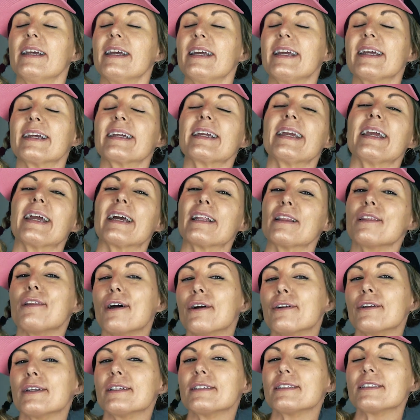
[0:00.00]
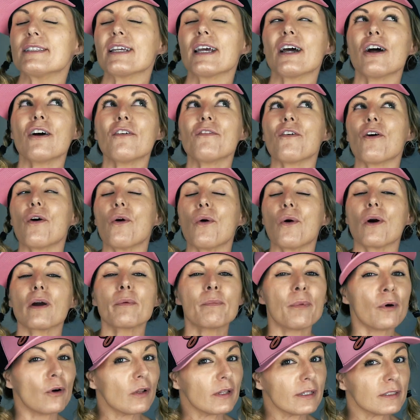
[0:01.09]
It can't load itself
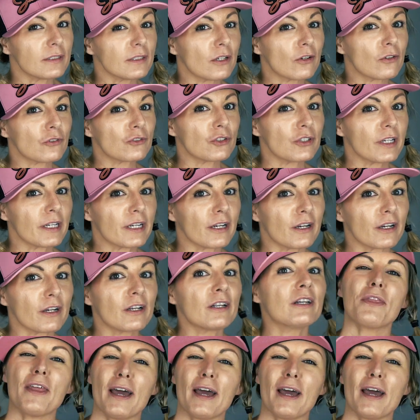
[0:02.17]
or pull its own trigger.